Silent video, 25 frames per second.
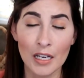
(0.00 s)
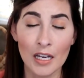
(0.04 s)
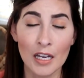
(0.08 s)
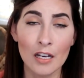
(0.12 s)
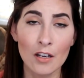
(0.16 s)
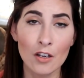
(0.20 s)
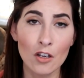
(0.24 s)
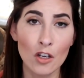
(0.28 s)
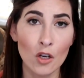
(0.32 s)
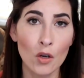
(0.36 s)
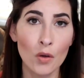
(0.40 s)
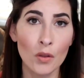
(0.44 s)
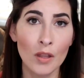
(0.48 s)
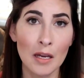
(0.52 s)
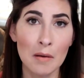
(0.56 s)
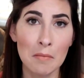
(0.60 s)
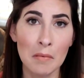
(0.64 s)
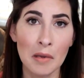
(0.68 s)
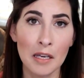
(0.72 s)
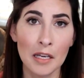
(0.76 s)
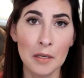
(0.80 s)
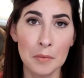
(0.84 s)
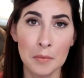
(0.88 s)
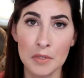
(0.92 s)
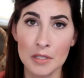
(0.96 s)
And know that
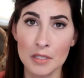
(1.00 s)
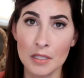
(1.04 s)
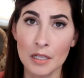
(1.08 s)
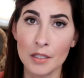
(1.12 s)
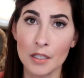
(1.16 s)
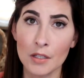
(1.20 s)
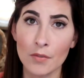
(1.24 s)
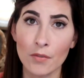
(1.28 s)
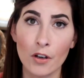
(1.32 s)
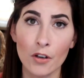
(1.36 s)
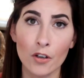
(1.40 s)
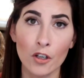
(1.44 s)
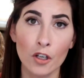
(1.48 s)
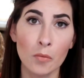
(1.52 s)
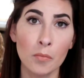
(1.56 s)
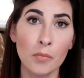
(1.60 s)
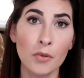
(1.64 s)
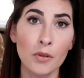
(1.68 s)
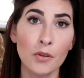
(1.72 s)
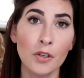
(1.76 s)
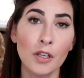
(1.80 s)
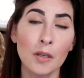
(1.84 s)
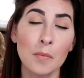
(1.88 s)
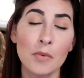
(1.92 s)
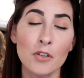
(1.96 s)
makeup does not define your
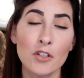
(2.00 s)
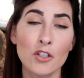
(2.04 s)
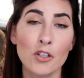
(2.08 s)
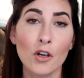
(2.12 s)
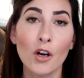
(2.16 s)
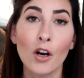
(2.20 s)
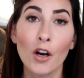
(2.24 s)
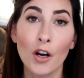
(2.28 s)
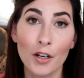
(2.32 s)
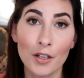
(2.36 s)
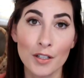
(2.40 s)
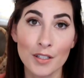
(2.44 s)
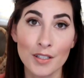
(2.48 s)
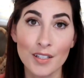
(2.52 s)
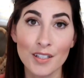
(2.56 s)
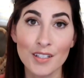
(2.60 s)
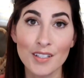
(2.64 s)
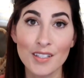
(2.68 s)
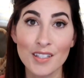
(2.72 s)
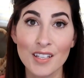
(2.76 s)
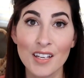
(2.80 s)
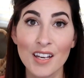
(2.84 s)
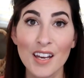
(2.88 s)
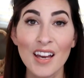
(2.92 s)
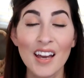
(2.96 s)
beauty, but your heart does.